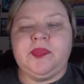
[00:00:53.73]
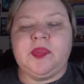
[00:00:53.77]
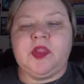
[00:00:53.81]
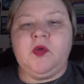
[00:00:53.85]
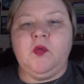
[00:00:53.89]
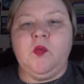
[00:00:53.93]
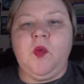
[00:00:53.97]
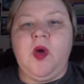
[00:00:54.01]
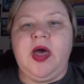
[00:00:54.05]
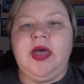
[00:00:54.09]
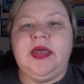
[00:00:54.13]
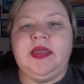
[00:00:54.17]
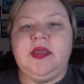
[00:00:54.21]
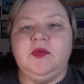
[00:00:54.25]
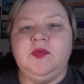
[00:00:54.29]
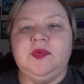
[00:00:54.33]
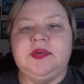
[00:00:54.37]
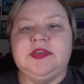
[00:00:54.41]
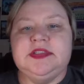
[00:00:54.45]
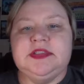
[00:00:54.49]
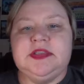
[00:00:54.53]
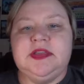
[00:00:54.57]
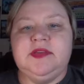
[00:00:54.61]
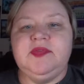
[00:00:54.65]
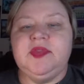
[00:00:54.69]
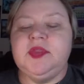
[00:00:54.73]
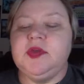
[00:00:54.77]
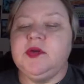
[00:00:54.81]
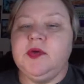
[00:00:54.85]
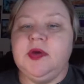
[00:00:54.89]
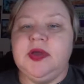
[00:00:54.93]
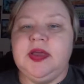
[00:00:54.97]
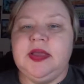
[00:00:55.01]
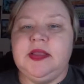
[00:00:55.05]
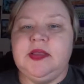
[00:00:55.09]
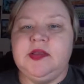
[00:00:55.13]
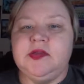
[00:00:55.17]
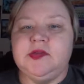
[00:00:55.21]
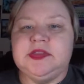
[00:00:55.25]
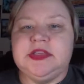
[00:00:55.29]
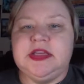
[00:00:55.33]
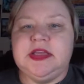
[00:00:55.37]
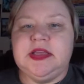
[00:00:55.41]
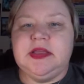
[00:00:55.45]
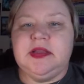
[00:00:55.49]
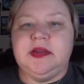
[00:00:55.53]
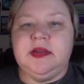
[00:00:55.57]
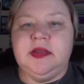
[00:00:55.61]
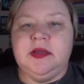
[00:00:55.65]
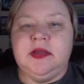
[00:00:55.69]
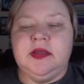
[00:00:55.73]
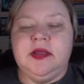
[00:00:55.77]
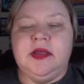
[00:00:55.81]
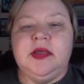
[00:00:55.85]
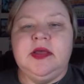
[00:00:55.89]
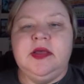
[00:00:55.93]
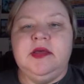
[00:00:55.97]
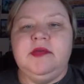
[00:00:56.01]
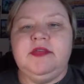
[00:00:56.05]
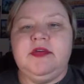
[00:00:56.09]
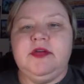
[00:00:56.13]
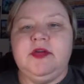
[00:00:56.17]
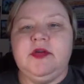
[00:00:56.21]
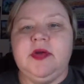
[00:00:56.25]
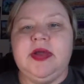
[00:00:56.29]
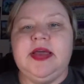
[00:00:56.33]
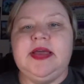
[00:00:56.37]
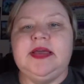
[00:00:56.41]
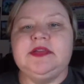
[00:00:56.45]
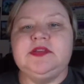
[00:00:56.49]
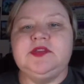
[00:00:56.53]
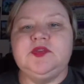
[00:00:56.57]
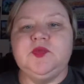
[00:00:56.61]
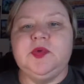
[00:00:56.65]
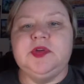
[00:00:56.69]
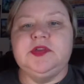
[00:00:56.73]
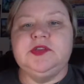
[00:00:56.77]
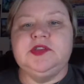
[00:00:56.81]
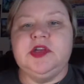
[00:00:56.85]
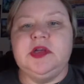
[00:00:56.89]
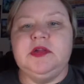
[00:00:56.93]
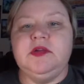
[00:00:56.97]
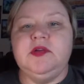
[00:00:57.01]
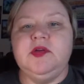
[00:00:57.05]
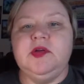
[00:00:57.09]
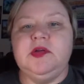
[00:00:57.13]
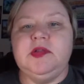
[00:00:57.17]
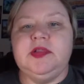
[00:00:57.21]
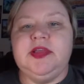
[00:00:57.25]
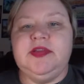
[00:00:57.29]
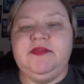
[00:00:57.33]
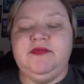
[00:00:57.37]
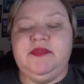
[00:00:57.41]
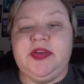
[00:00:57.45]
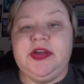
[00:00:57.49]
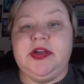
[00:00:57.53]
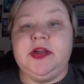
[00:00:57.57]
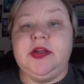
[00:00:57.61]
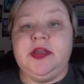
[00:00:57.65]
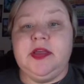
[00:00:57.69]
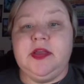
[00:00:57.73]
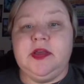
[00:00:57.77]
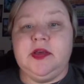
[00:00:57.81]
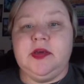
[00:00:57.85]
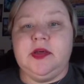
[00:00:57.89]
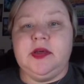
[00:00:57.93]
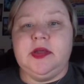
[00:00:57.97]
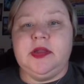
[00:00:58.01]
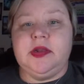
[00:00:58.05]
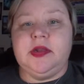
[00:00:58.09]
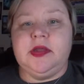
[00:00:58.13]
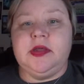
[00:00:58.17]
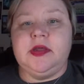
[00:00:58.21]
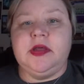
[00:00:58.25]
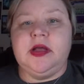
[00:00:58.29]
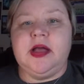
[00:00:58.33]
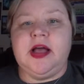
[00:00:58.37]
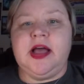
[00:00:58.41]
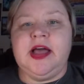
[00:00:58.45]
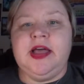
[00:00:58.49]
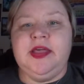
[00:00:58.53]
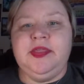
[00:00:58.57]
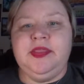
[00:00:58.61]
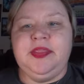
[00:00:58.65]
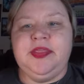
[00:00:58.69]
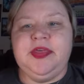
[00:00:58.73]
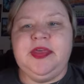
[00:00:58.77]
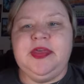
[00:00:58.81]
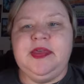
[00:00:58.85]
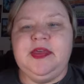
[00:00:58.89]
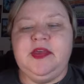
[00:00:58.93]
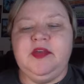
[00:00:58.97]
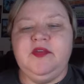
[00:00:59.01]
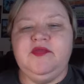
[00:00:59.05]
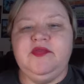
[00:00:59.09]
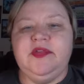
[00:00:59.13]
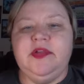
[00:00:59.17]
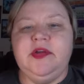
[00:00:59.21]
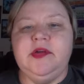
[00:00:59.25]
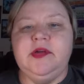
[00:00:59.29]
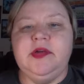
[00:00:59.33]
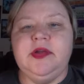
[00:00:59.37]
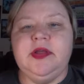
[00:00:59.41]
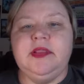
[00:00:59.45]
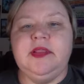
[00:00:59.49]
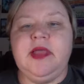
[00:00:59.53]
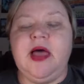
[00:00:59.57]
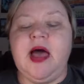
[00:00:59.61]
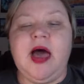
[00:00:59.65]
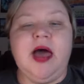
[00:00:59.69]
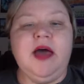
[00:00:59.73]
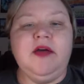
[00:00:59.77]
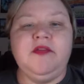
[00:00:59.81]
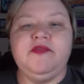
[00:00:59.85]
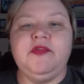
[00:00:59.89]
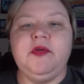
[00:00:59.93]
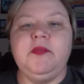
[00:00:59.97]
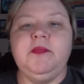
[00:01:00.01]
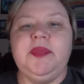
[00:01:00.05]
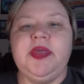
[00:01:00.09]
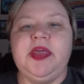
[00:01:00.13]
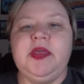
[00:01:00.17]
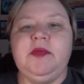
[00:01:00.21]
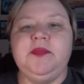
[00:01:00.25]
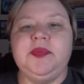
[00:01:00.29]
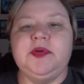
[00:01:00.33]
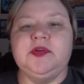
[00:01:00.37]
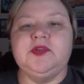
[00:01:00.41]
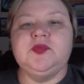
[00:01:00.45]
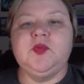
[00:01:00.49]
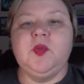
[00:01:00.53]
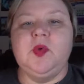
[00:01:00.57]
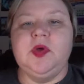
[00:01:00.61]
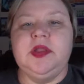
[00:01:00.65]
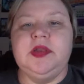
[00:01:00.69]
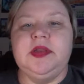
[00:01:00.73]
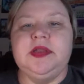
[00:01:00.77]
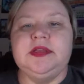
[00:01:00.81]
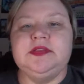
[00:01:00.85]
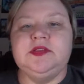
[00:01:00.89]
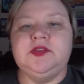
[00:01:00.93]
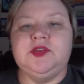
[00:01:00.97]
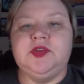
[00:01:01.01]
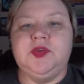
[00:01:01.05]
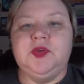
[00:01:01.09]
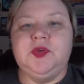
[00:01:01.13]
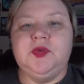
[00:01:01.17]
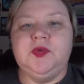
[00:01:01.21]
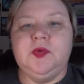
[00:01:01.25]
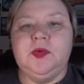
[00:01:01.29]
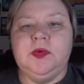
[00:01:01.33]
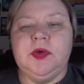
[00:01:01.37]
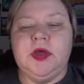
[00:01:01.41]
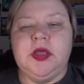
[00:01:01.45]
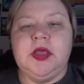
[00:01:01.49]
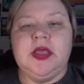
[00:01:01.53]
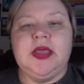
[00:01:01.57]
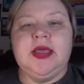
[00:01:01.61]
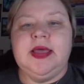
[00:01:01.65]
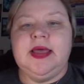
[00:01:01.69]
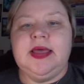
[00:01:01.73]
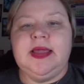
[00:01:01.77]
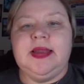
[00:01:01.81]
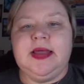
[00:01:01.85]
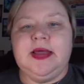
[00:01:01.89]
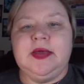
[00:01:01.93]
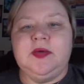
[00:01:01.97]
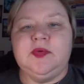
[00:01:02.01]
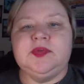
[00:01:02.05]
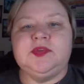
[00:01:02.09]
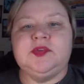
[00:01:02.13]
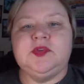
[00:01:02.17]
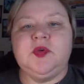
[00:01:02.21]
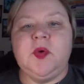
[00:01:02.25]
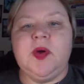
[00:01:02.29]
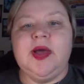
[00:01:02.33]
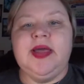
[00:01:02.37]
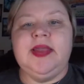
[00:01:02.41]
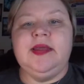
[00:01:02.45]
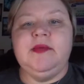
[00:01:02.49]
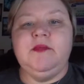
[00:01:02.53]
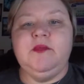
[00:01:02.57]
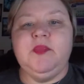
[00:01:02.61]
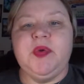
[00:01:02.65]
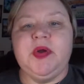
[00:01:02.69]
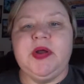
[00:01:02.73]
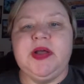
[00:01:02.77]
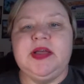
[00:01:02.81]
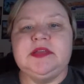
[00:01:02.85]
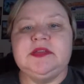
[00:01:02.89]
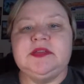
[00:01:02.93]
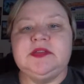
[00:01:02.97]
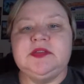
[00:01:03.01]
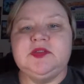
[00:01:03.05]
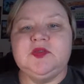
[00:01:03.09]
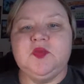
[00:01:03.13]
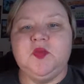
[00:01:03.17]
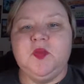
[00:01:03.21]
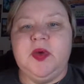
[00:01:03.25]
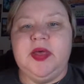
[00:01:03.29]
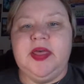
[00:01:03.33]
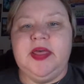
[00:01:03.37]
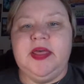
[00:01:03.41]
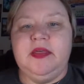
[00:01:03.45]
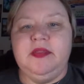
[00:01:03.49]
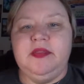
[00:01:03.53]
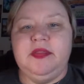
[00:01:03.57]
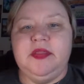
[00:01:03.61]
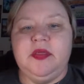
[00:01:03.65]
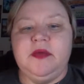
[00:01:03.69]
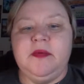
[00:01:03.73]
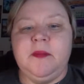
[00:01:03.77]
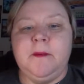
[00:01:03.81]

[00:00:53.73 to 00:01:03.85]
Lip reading: why you received the grade you did. The grades were generally very good. I think you've learned a lot from papers 1 and 2, and I was quite impressed with